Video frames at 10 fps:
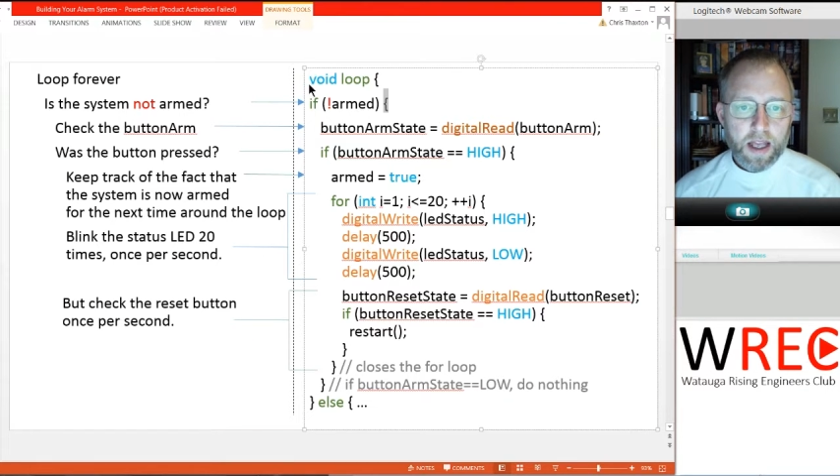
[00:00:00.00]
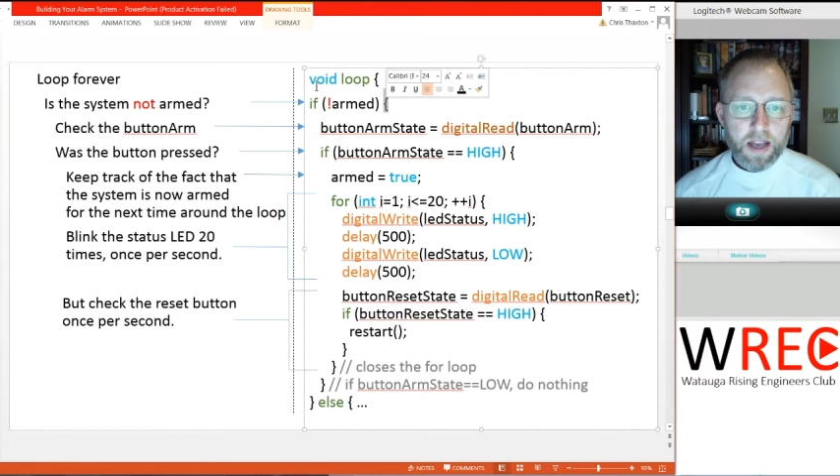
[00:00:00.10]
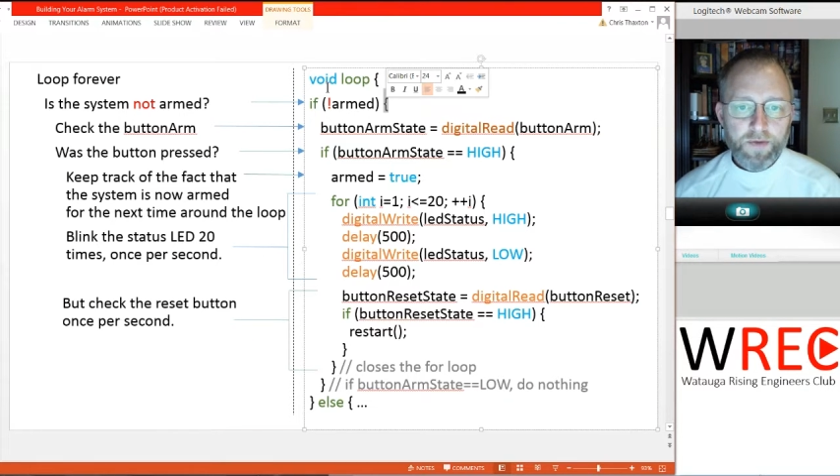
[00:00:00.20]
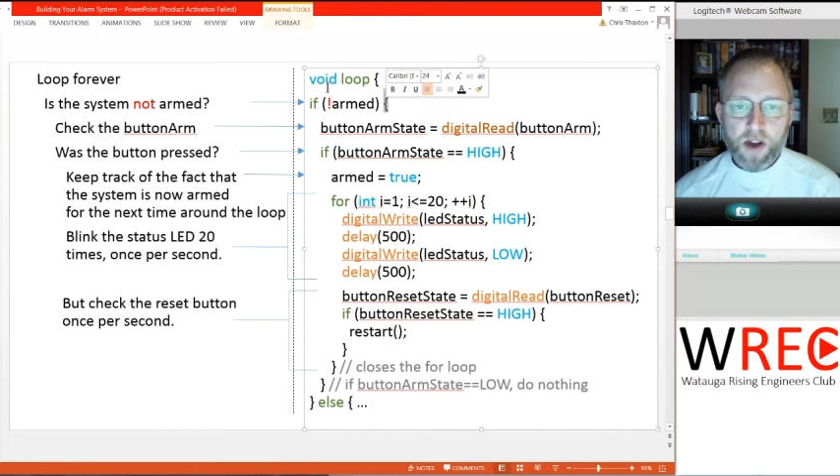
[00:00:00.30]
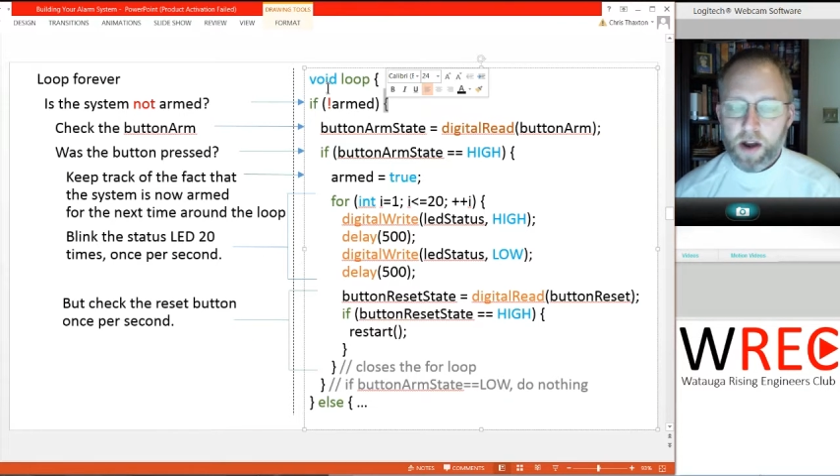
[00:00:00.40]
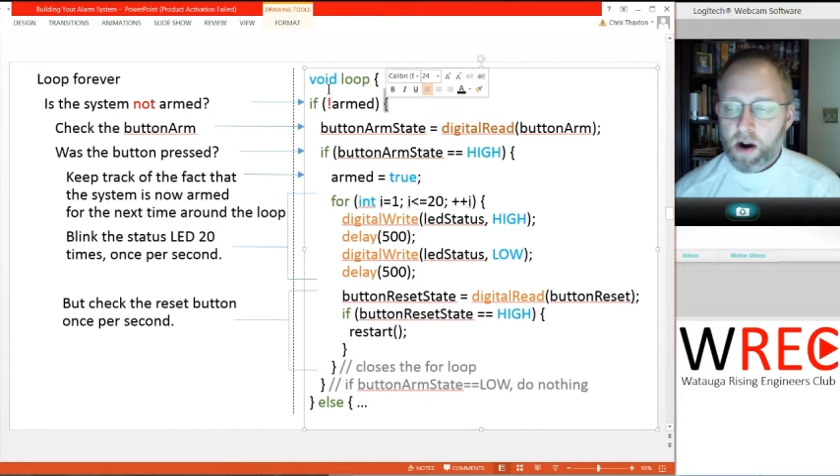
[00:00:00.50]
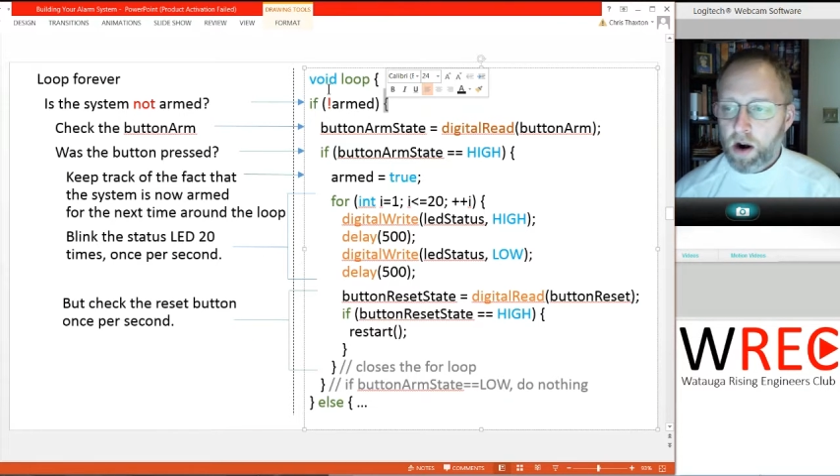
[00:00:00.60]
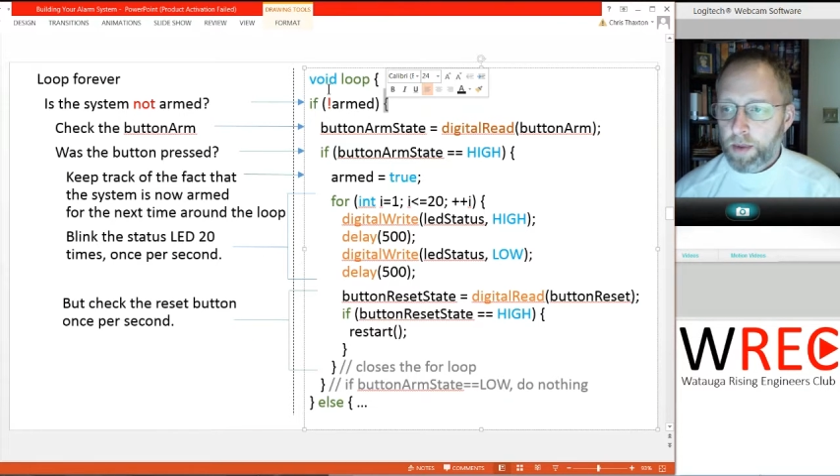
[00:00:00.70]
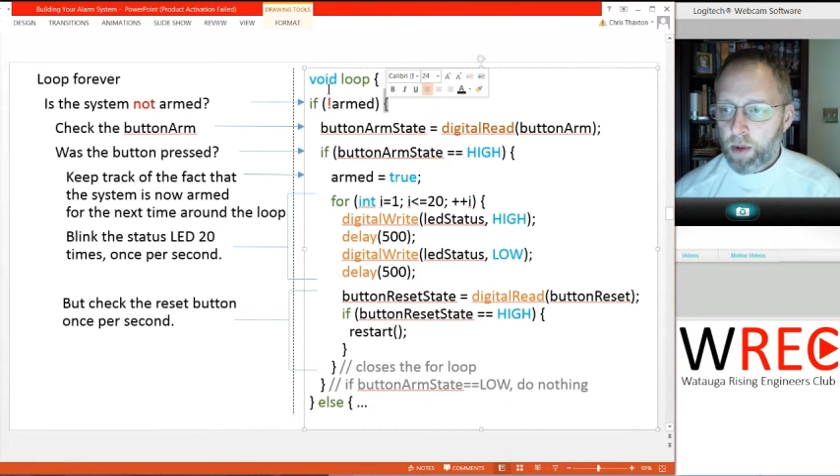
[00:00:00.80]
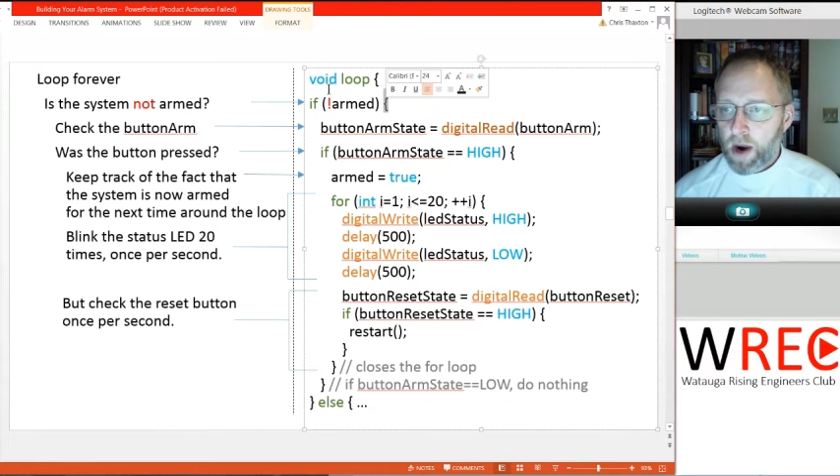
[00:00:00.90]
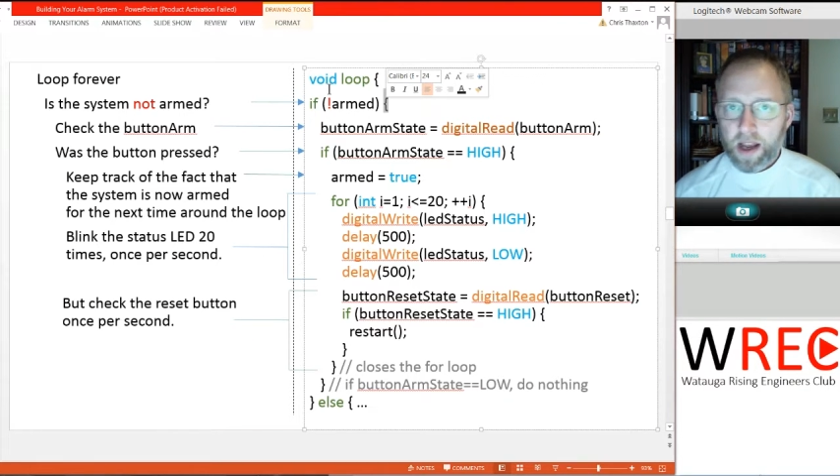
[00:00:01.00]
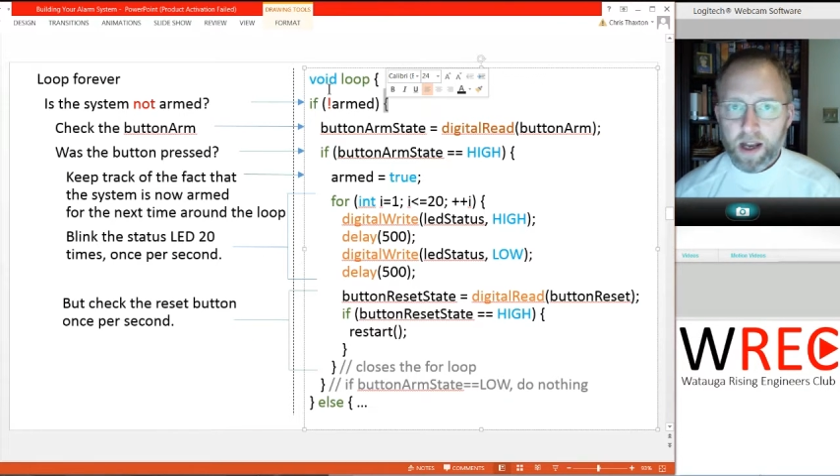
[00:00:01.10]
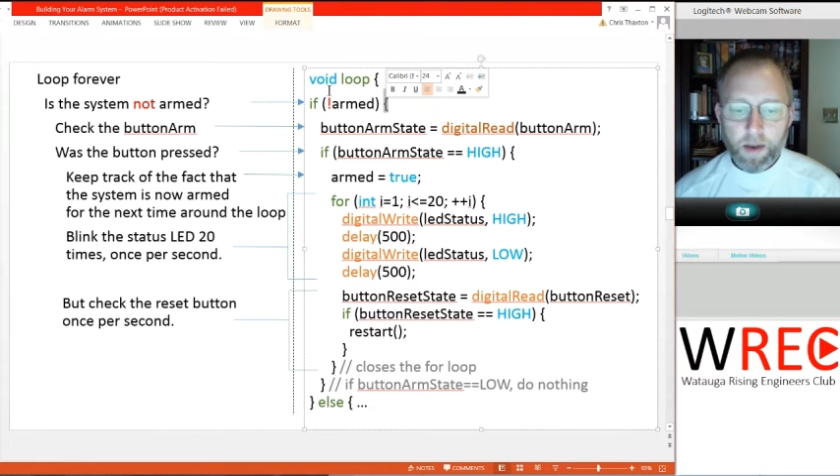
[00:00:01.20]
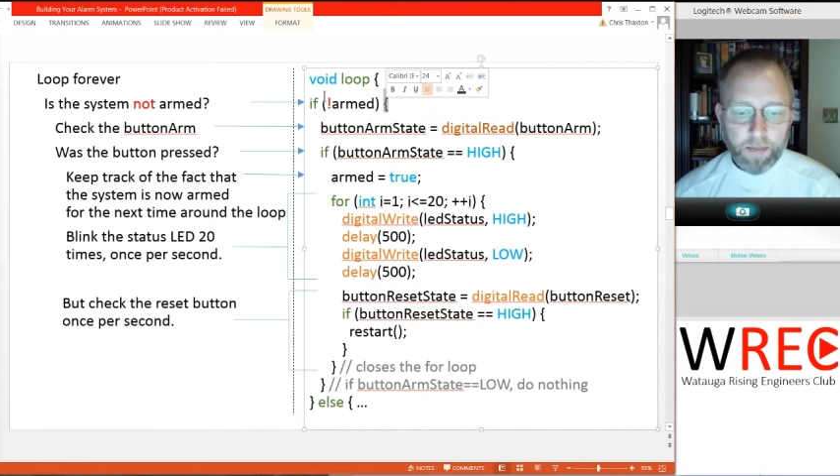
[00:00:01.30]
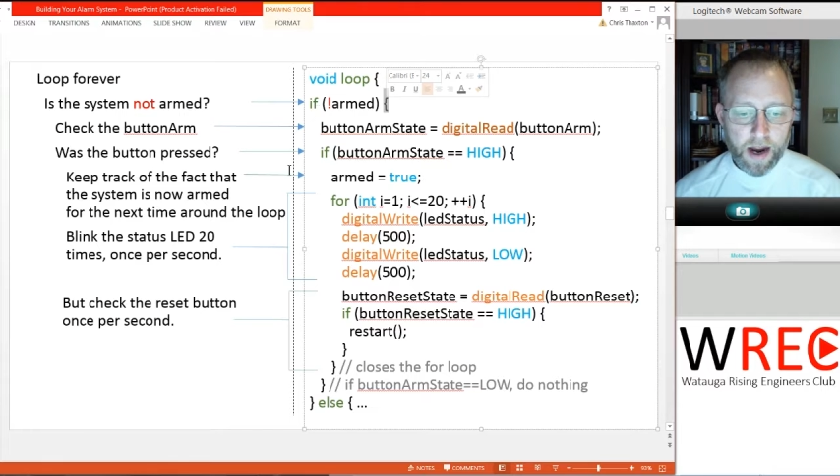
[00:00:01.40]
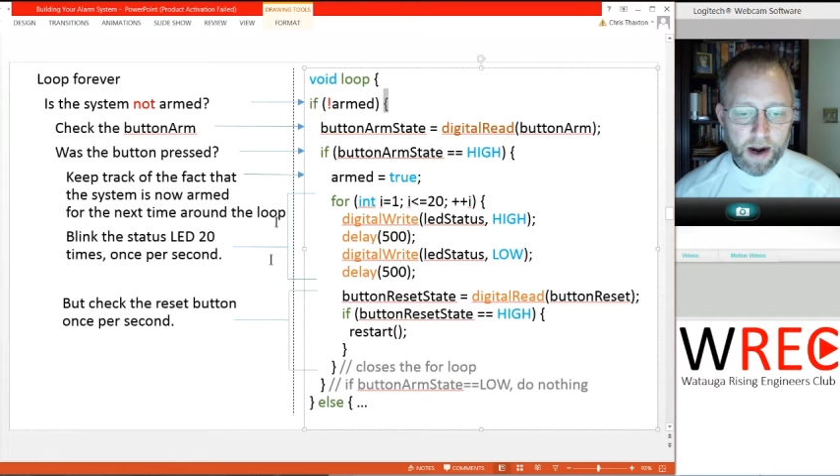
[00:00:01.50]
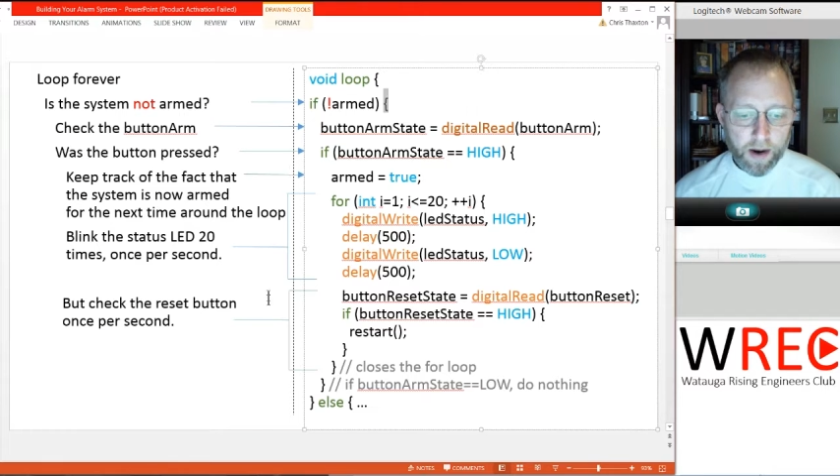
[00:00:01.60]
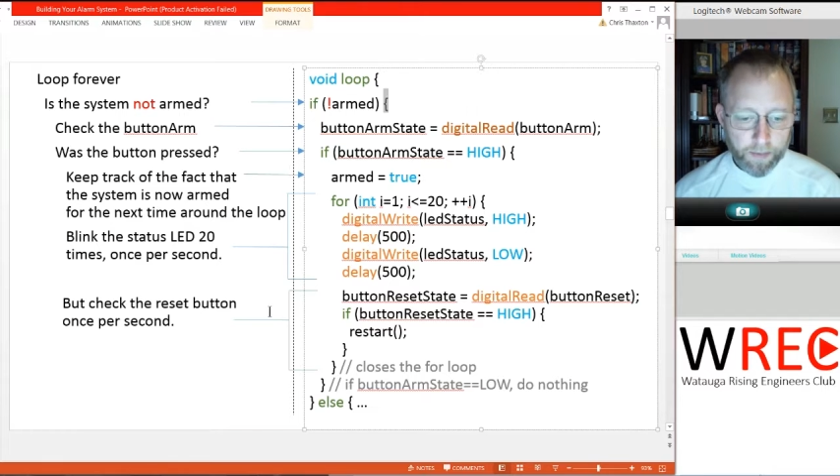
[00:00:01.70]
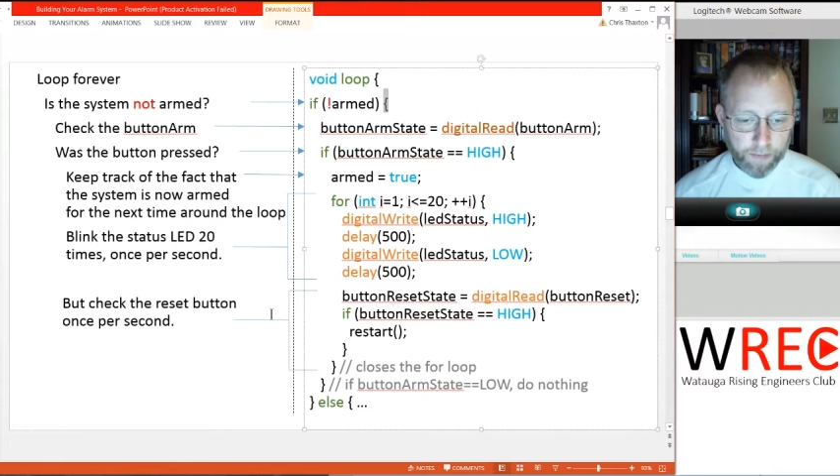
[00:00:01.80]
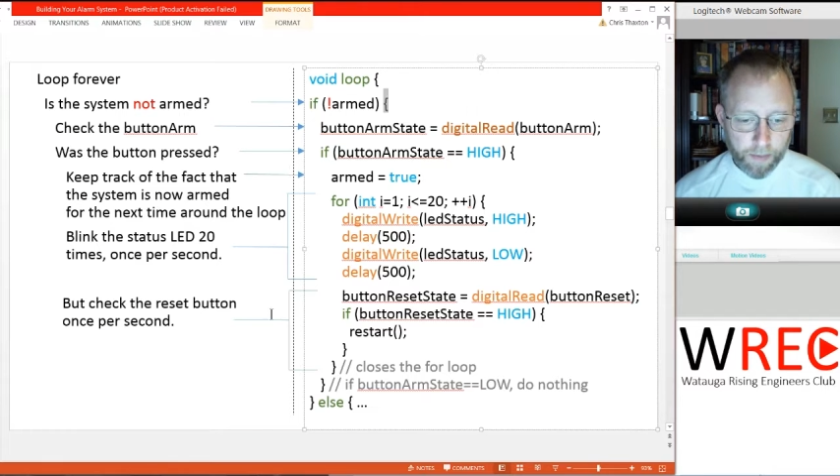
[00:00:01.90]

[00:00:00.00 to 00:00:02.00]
if not armed bracket up there.